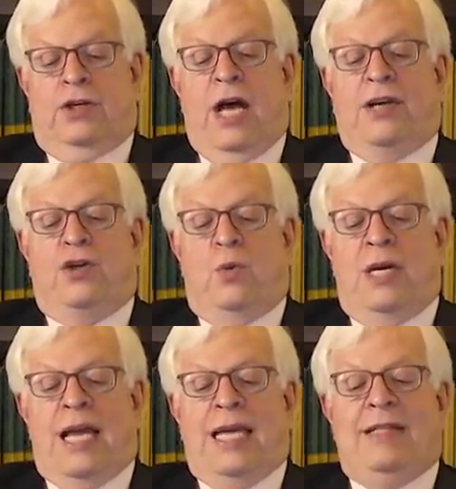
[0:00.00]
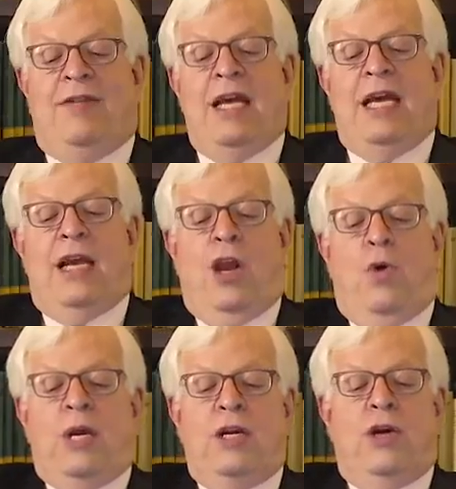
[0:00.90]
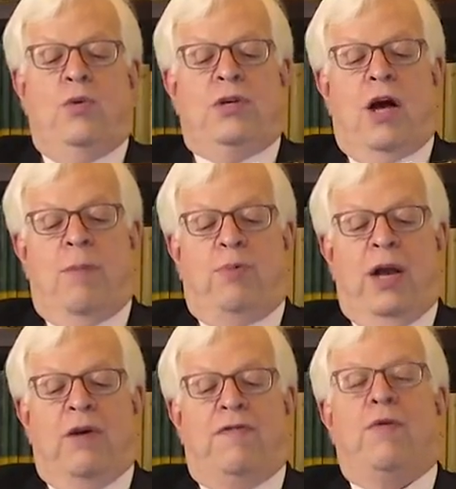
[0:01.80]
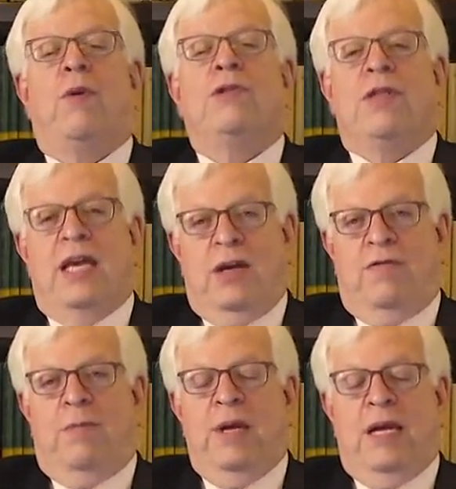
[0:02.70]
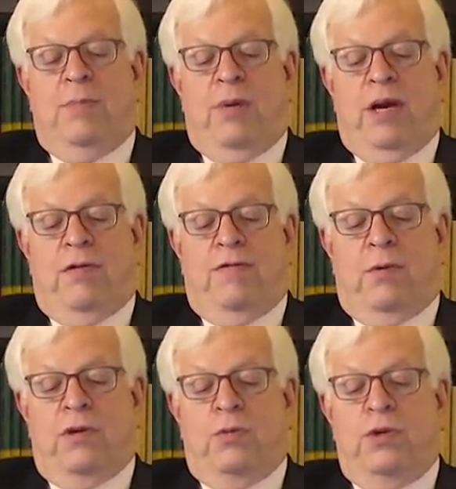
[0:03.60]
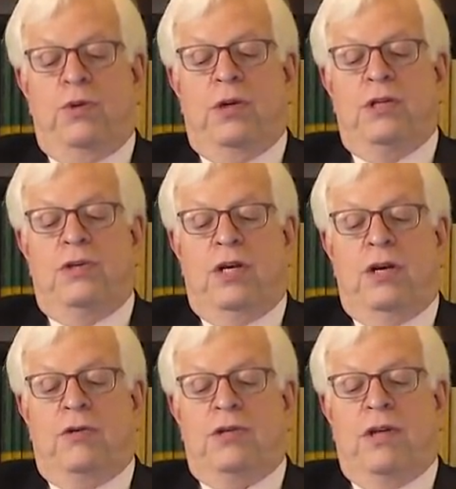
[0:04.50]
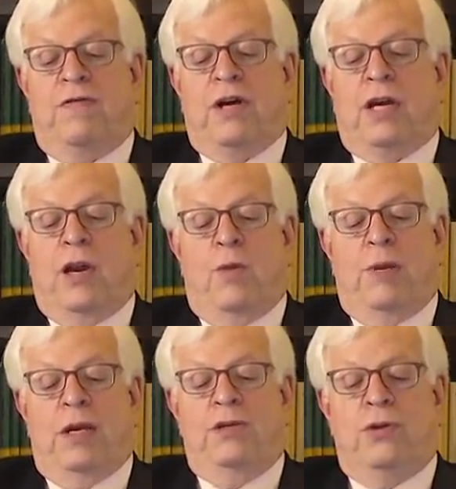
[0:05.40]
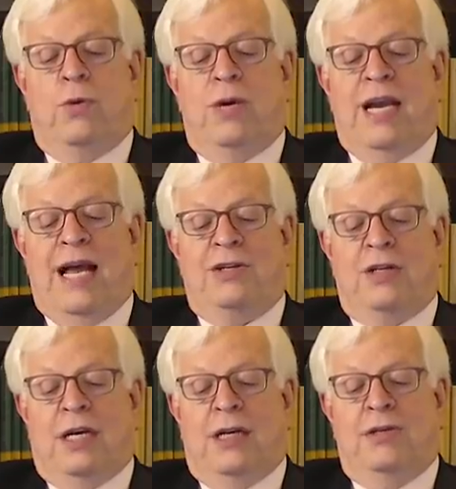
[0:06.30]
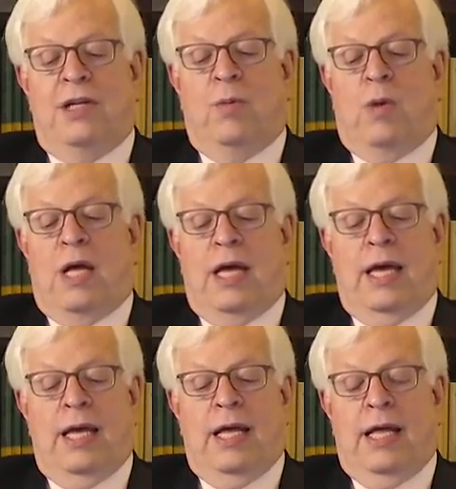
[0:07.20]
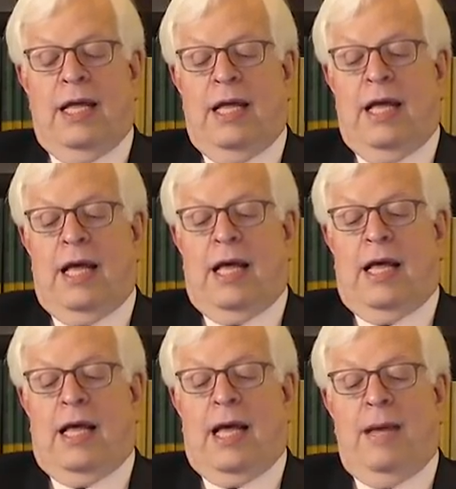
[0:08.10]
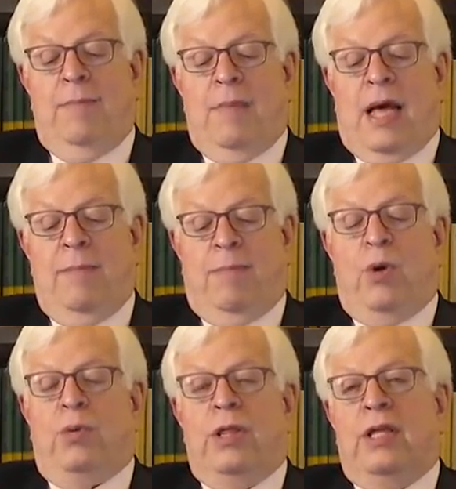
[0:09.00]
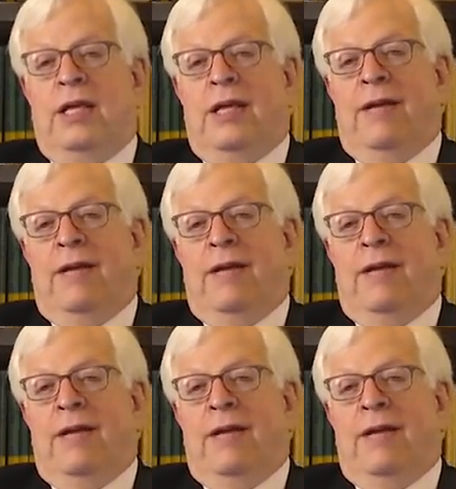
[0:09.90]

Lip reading: Joshua, 19, Logan, Utah, Prager Force. Thank you for being in Prager Force. Would you consider yourself a globalist or a nationalist, and why? I'm both.